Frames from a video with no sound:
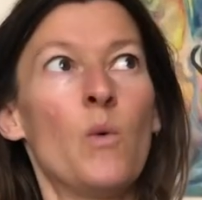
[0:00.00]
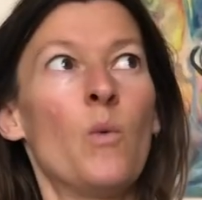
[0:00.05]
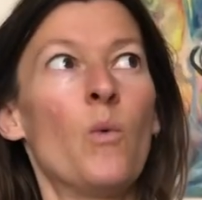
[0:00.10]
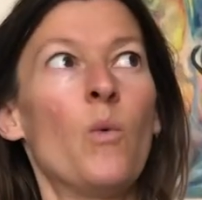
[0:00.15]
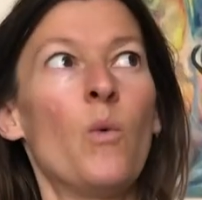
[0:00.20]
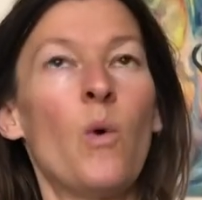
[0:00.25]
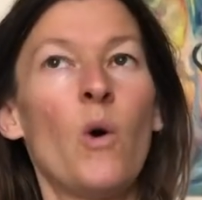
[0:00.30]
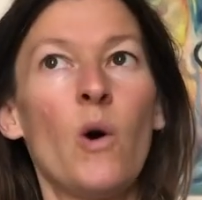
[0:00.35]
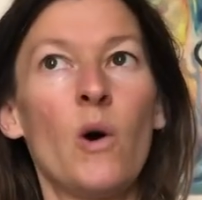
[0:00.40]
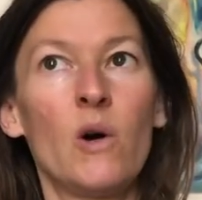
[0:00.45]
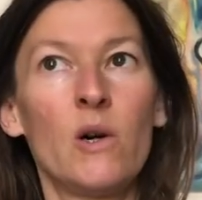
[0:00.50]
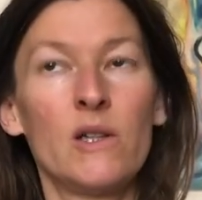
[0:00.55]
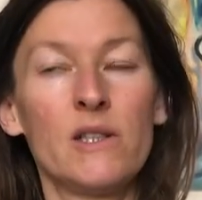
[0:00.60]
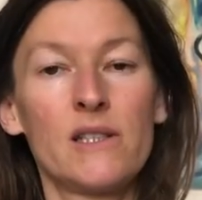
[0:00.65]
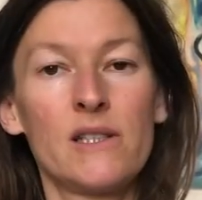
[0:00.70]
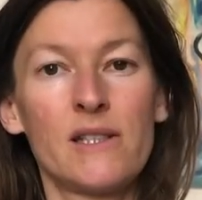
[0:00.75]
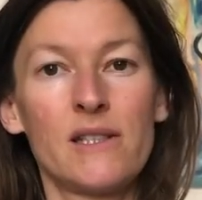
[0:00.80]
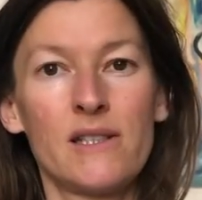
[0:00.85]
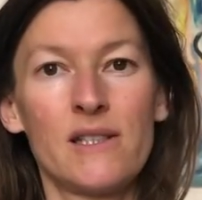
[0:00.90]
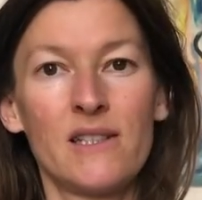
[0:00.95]

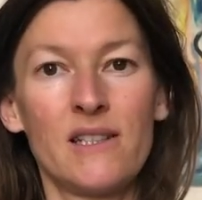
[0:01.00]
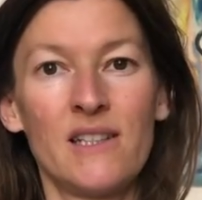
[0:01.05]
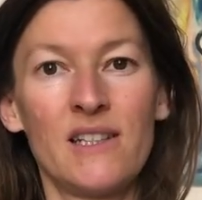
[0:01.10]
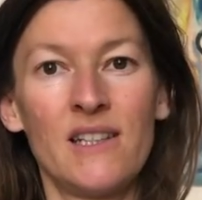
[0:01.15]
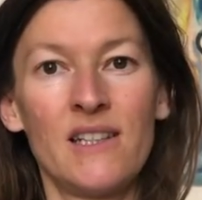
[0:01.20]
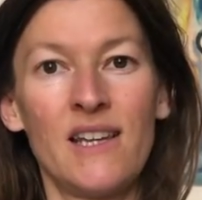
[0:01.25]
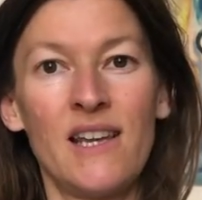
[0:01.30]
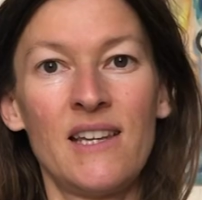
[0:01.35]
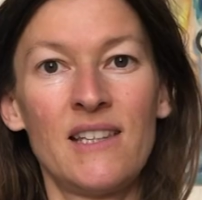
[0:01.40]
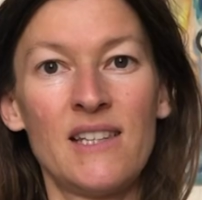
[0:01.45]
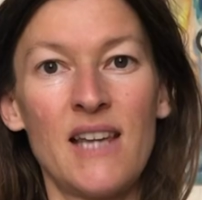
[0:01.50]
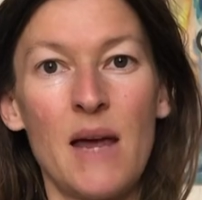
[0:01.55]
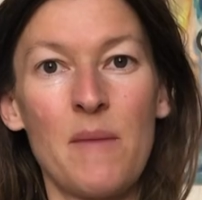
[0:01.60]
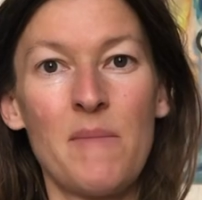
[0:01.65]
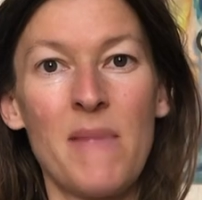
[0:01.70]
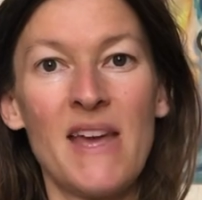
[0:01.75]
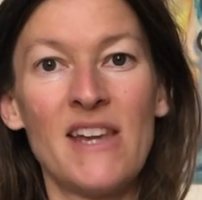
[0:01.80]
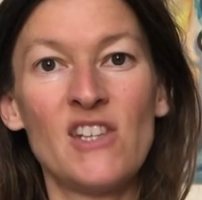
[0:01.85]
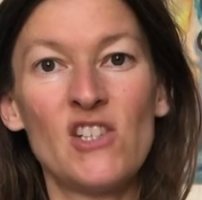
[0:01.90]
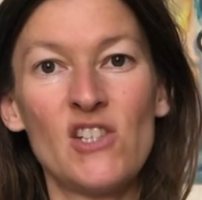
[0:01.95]
worlds and
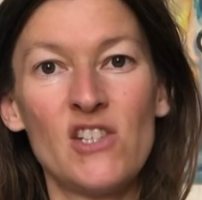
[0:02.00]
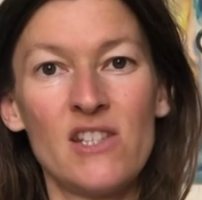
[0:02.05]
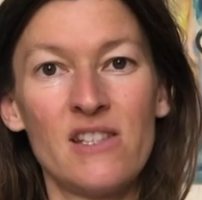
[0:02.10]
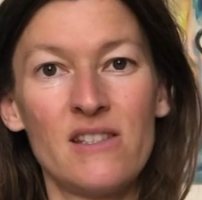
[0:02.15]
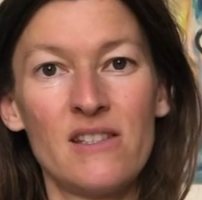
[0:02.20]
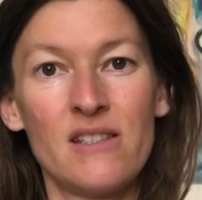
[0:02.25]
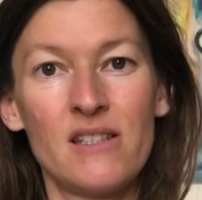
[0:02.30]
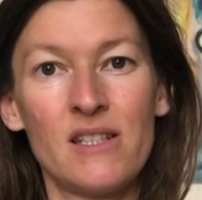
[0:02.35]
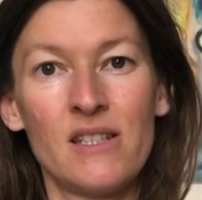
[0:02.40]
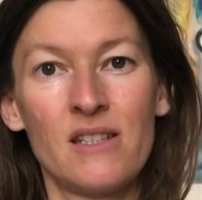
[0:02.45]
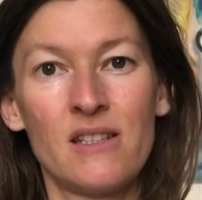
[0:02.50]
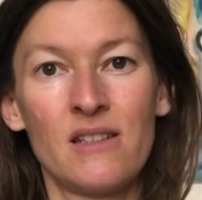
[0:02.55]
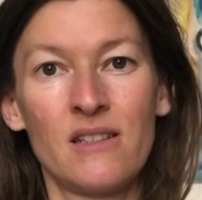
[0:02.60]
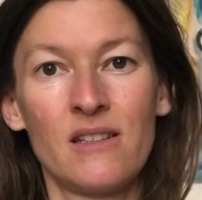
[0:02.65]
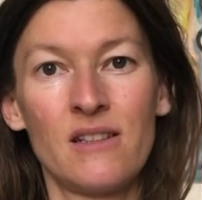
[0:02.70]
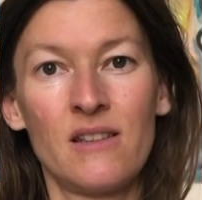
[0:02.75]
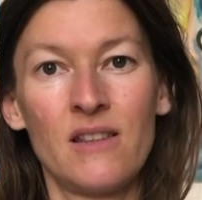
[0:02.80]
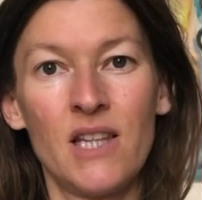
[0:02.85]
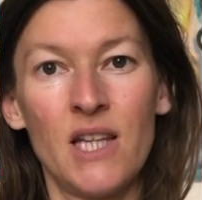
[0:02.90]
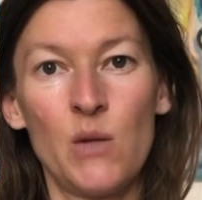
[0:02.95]
dimensions
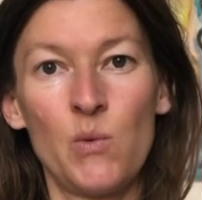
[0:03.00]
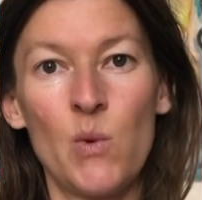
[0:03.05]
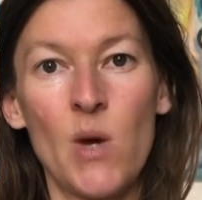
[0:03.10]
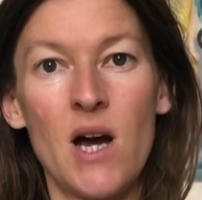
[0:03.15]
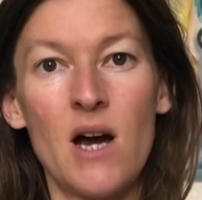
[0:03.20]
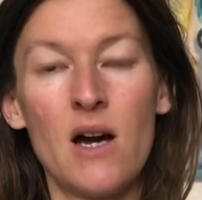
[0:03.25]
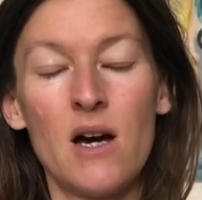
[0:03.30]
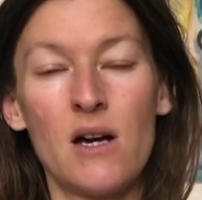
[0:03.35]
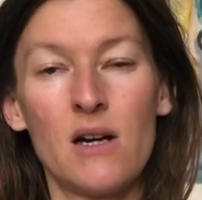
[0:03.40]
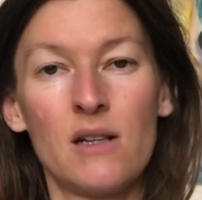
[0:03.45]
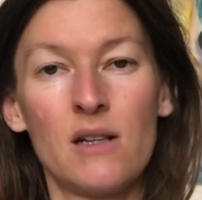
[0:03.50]
that we are.